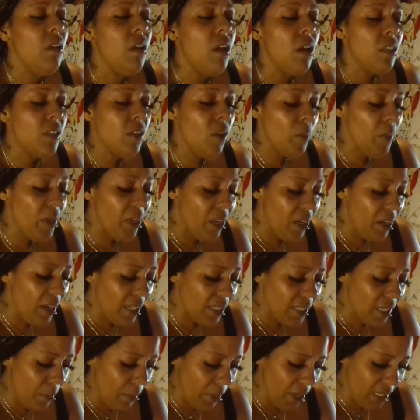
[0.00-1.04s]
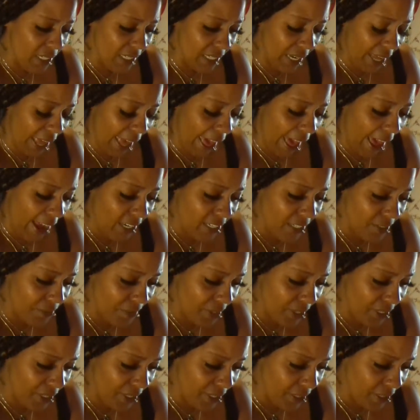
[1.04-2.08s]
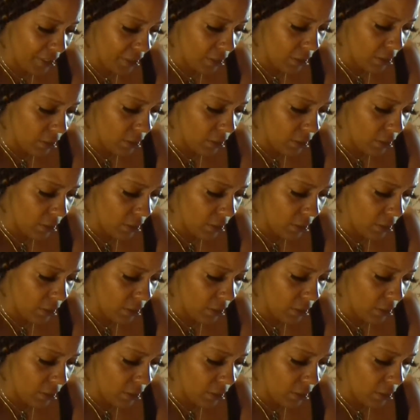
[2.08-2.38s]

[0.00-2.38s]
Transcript: So I'm getting that somebody's an activist